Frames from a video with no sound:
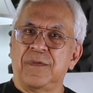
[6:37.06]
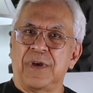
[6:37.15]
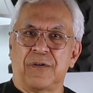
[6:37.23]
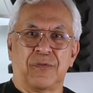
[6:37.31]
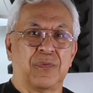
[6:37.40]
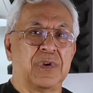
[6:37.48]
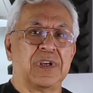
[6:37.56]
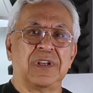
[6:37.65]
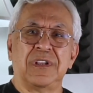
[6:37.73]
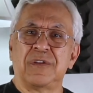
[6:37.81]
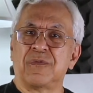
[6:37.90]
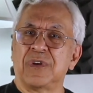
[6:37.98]
are
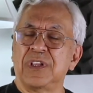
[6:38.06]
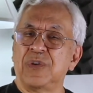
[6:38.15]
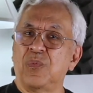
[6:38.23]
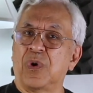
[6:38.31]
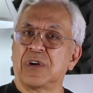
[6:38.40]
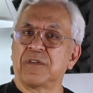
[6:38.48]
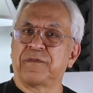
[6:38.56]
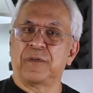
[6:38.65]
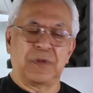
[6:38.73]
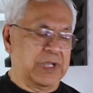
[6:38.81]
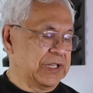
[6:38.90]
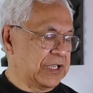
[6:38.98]
really, really
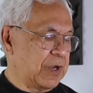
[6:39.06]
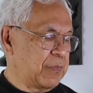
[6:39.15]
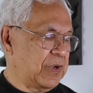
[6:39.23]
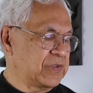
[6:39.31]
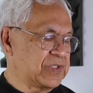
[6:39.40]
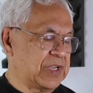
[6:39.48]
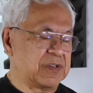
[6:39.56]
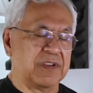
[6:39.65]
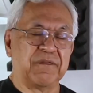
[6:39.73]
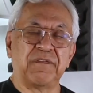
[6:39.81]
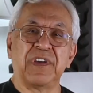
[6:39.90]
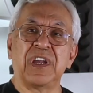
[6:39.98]
wonderful and come out
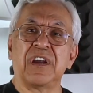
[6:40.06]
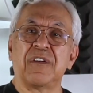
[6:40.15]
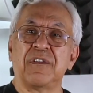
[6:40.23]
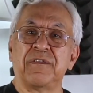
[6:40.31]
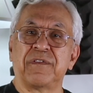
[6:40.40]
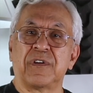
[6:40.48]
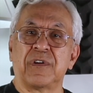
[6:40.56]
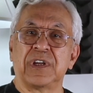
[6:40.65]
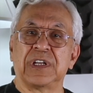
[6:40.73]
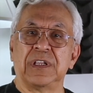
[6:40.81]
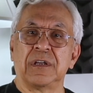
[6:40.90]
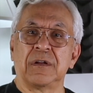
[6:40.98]
sounding very,
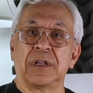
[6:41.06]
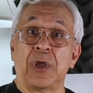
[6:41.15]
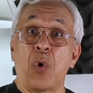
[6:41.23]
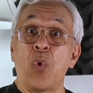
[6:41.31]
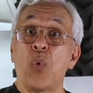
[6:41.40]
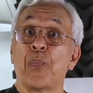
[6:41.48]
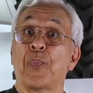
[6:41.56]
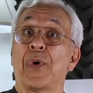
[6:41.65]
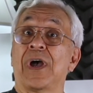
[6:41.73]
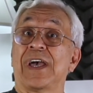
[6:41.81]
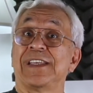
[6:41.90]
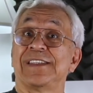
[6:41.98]
very clearly. Oop,
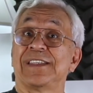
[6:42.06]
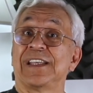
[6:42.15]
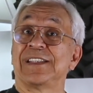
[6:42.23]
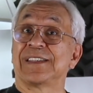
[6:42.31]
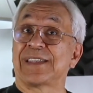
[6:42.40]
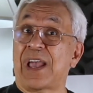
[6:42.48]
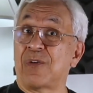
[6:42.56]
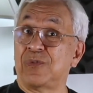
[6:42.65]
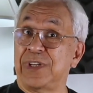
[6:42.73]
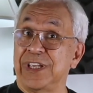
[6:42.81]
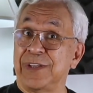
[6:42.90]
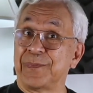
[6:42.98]
I said
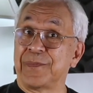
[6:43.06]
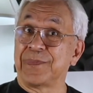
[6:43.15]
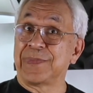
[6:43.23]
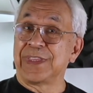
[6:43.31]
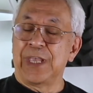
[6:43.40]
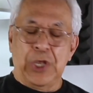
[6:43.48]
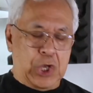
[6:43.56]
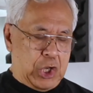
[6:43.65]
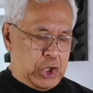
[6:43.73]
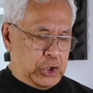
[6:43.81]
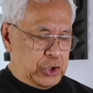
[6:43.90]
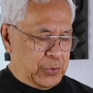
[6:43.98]
sounding.
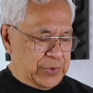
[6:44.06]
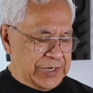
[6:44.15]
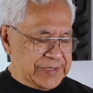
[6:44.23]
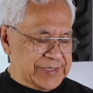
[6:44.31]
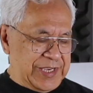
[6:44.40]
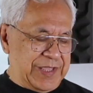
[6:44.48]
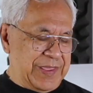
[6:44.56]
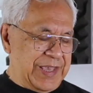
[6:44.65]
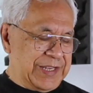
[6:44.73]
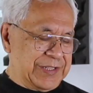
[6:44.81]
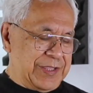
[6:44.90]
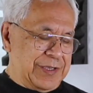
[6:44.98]
You know, when I said
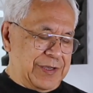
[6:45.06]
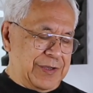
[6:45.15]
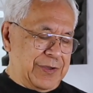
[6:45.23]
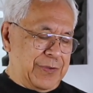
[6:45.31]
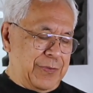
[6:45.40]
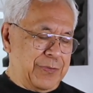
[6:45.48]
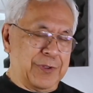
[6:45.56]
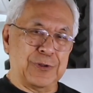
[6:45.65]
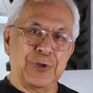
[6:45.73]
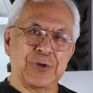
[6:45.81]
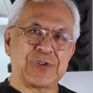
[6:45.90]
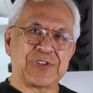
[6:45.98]
that the
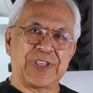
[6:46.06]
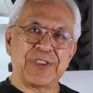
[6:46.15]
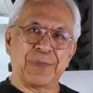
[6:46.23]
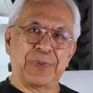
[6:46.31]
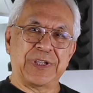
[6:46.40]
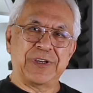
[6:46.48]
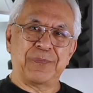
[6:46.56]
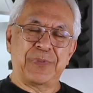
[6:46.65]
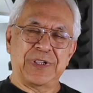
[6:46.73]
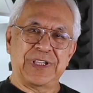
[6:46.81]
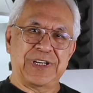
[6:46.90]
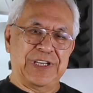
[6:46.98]
looks and the
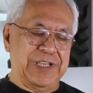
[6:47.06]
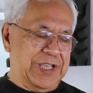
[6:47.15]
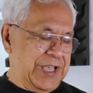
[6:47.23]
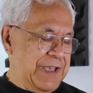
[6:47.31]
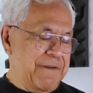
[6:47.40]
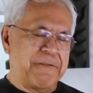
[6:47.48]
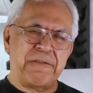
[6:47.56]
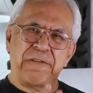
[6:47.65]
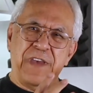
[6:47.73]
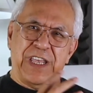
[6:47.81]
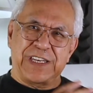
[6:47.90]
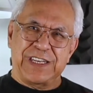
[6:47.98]
playability
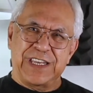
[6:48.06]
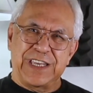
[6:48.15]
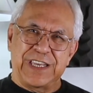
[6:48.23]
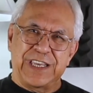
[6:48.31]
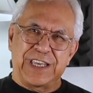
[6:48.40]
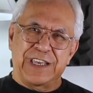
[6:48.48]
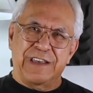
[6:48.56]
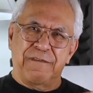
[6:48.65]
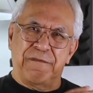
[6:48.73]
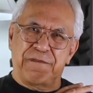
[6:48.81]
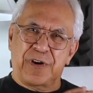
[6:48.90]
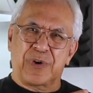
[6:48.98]
fit
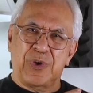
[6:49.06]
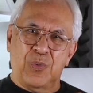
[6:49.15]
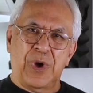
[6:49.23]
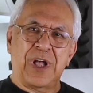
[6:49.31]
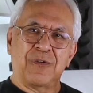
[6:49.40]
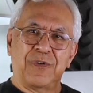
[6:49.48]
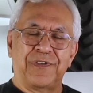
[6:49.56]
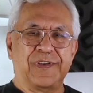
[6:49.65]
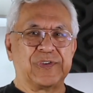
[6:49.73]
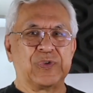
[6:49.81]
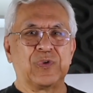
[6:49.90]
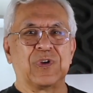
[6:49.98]
very well with
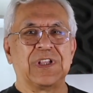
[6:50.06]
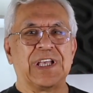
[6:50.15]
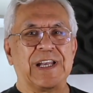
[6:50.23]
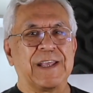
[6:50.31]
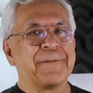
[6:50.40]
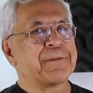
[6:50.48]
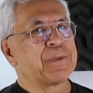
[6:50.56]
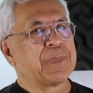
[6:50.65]
this ukulele,